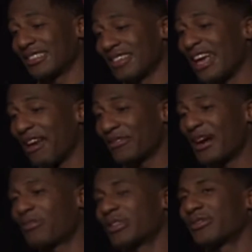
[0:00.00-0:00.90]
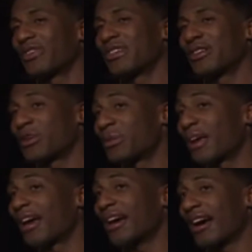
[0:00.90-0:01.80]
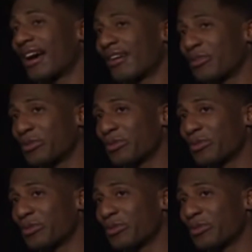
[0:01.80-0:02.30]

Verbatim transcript: day after I went to visit Herbie Hancock, who